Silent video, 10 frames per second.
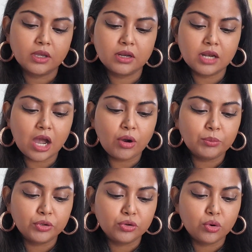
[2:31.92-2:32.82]
Now I'm
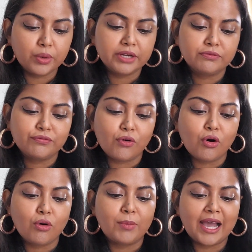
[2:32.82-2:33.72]
going to go in
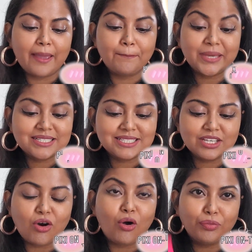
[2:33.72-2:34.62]
for my
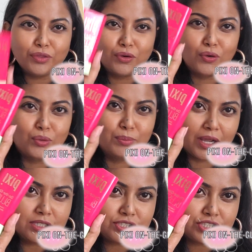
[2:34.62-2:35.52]
Pixi On The Glow
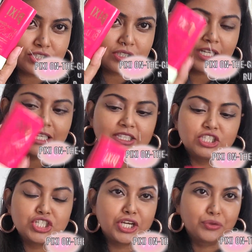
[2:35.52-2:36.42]
blush in the
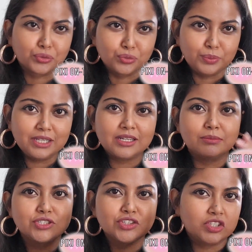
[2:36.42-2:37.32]
shade Ruby. It
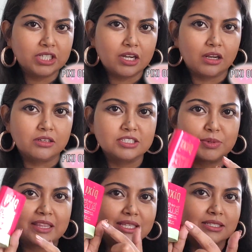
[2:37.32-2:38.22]
comes in 3 colors, but
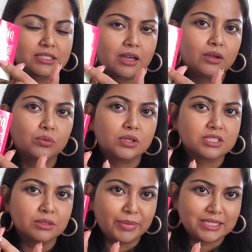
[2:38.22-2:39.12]
I think this color works
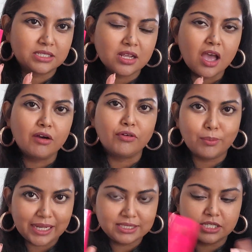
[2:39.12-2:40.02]
the best for
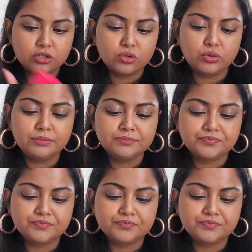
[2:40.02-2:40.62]
my skin tone.